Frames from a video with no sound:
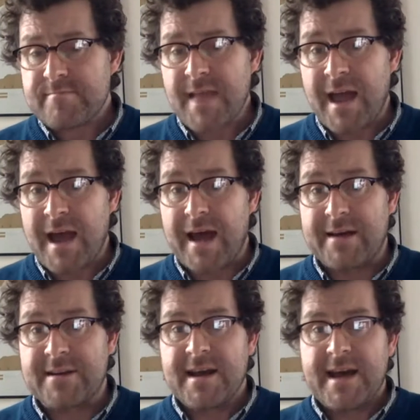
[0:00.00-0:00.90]

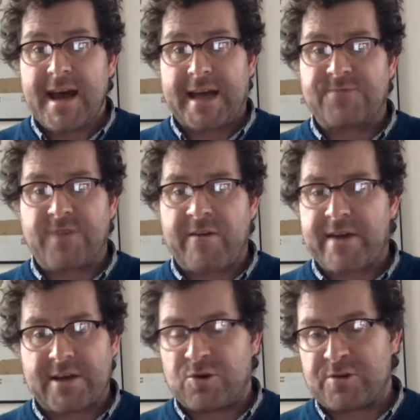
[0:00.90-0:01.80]
and it's very
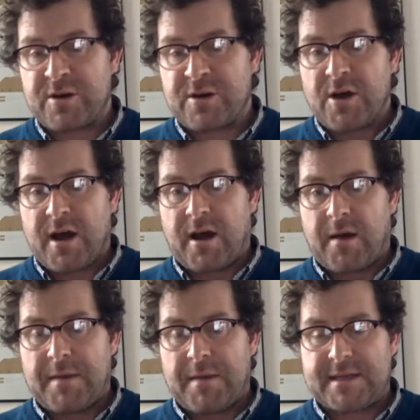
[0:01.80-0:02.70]
good
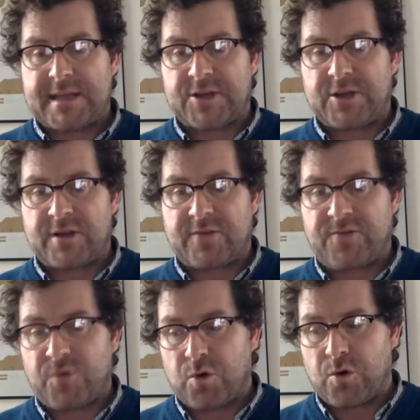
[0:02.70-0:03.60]
um, essentially
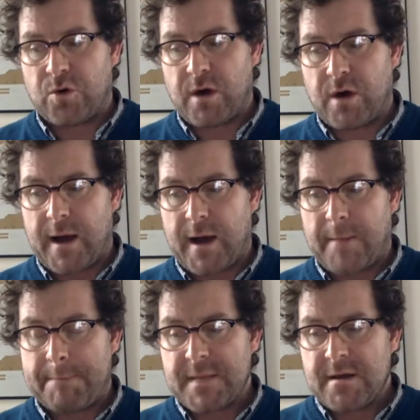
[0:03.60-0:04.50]
for um,